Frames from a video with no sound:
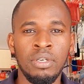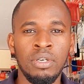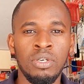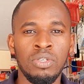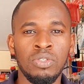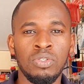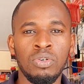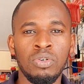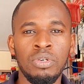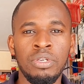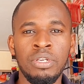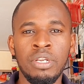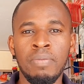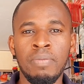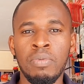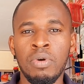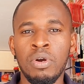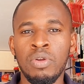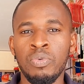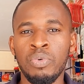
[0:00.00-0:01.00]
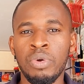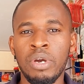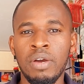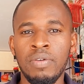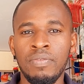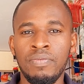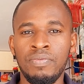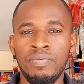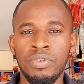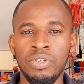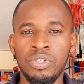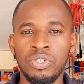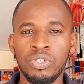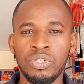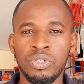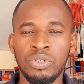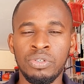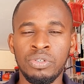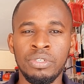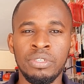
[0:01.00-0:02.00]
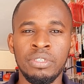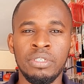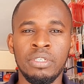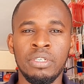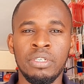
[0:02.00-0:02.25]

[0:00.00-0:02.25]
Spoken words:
So in number 1 we have vision,